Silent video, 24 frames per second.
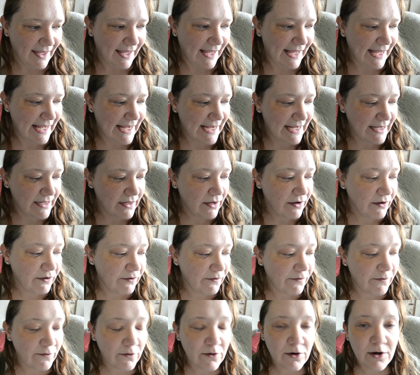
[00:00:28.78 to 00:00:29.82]
And
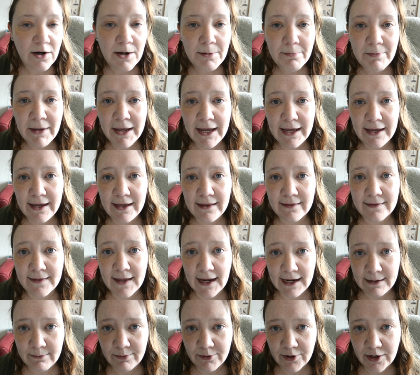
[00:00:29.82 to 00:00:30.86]
for my
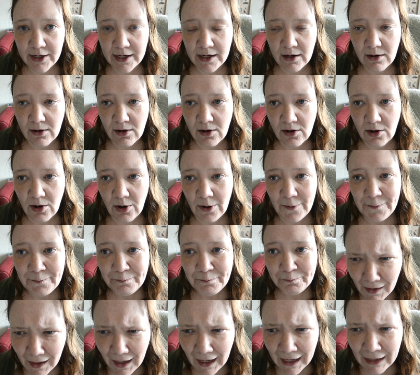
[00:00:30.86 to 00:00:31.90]
library haul,
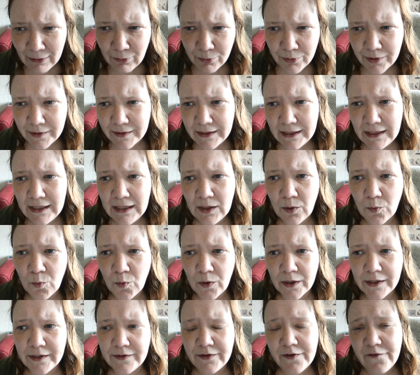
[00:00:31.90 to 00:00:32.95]
I really
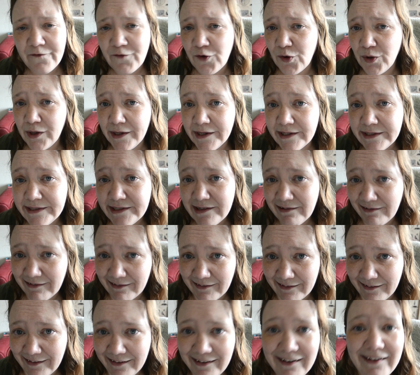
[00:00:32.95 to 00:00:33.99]
wanted to focus
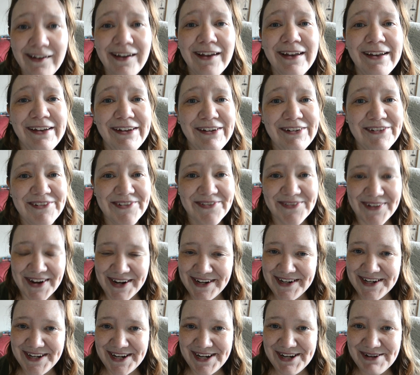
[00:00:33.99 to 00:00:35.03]
on
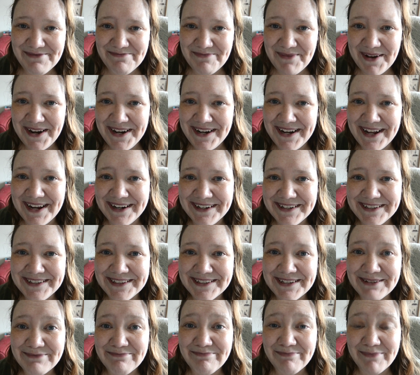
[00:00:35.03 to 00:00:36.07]
finding my
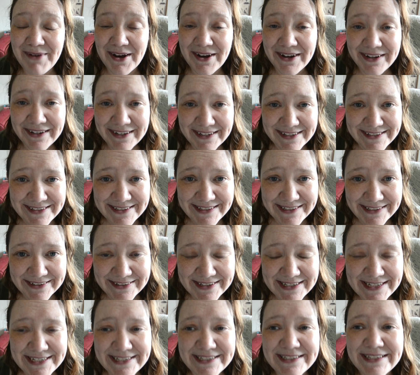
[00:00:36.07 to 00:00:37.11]
next manga
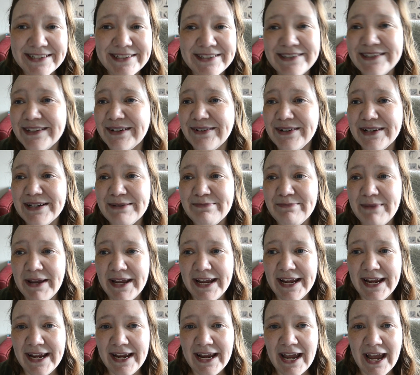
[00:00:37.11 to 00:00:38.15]
series. So in
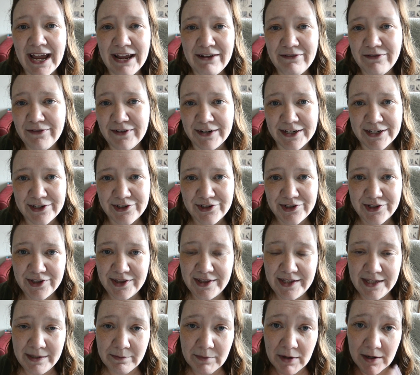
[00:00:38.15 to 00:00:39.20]
May, I finished
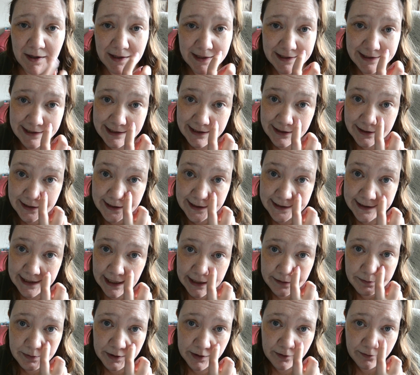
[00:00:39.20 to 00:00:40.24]
the manga series I
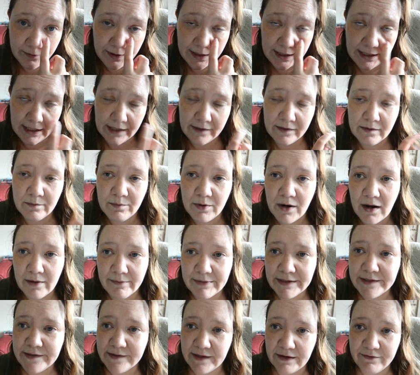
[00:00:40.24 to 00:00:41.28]
had been reading, The
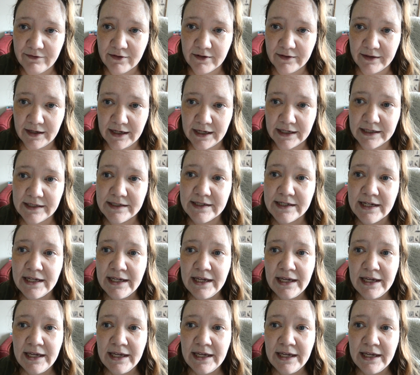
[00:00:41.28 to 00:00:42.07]
Promised Neverland,